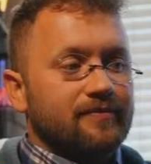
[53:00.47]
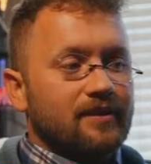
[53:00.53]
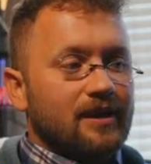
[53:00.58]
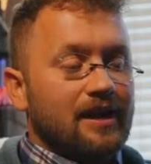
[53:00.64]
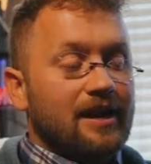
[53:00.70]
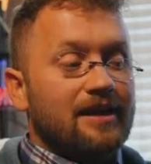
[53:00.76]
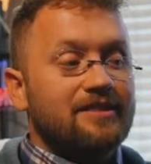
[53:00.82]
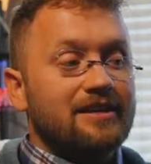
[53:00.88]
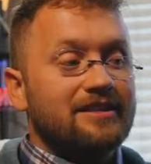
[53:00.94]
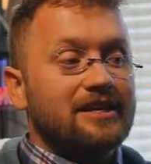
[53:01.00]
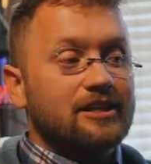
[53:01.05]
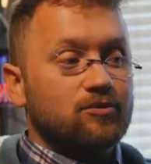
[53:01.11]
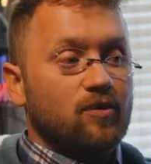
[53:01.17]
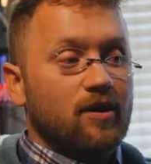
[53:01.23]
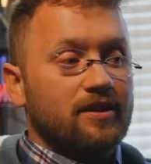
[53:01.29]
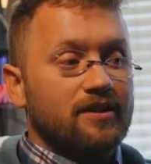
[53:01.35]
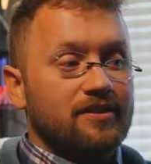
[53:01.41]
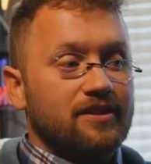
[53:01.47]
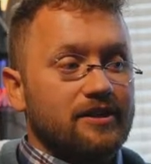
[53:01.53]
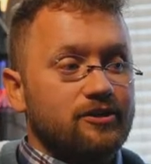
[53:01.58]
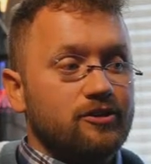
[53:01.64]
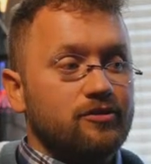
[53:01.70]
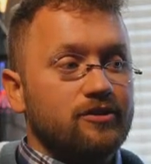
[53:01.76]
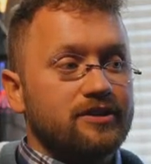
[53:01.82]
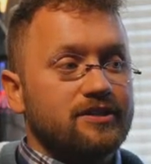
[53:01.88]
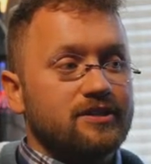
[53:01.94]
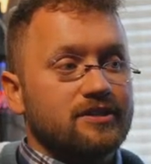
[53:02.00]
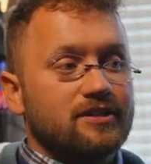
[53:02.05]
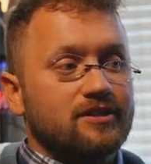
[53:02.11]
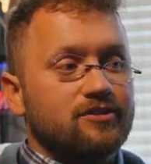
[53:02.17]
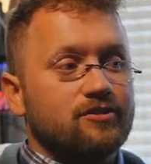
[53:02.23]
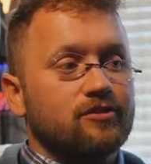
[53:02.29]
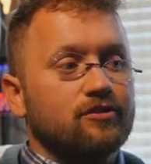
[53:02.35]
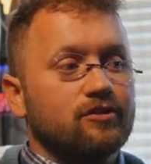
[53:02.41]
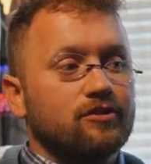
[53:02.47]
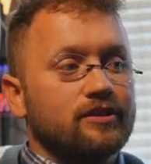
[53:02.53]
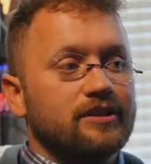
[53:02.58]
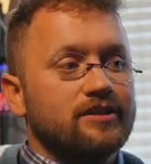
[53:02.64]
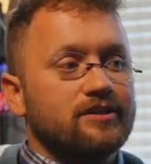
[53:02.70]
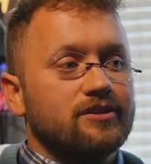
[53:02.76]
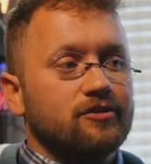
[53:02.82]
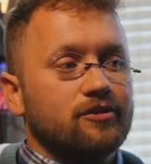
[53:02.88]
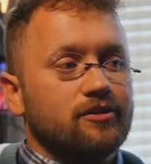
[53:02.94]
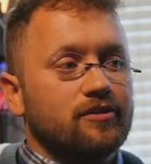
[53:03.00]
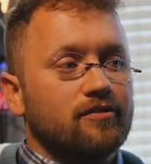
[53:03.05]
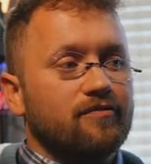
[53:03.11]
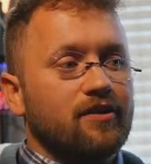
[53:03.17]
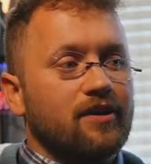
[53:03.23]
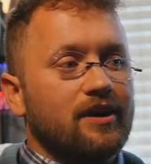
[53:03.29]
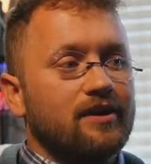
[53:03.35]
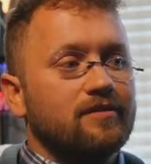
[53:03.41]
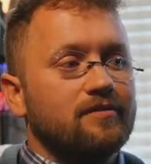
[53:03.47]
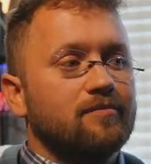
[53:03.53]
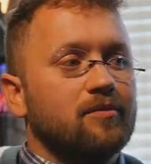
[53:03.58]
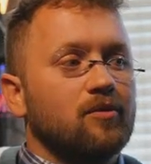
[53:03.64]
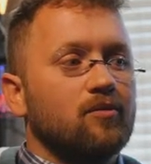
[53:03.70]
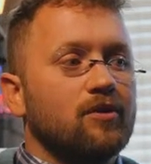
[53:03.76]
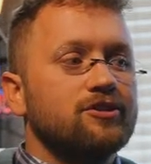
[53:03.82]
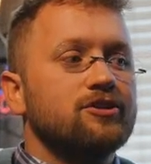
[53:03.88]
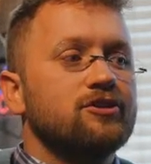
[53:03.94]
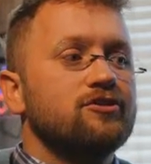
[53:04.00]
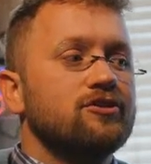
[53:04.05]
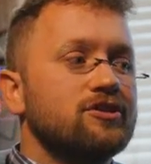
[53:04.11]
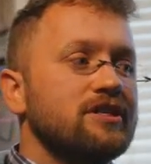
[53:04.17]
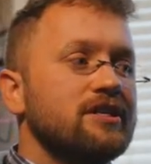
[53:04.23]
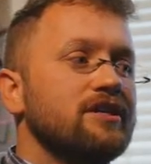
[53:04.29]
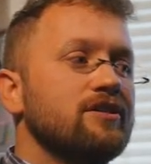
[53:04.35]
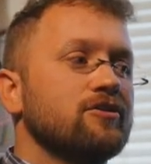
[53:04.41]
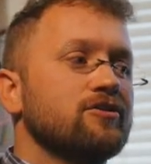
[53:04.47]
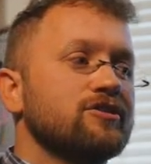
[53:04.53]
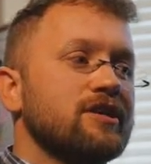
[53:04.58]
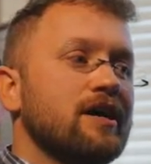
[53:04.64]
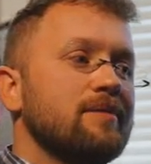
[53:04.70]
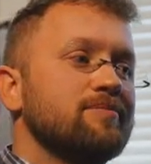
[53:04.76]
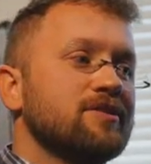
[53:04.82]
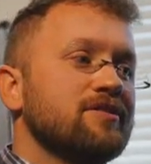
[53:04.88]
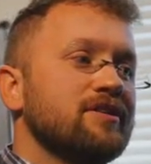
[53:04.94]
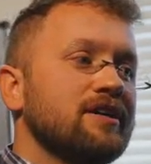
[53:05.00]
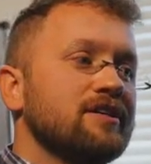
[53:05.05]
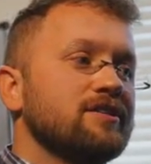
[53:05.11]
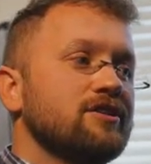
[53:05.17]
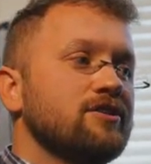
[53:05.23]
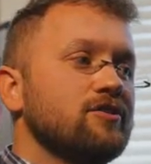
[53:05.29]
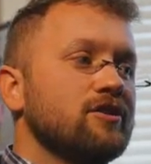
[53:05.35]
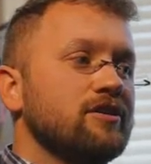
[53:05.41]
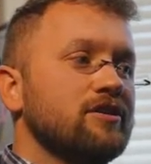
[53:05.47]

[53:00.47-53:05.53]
And I think that's why that they do this, is because they're a little easier to define. But once you see those types of things and you can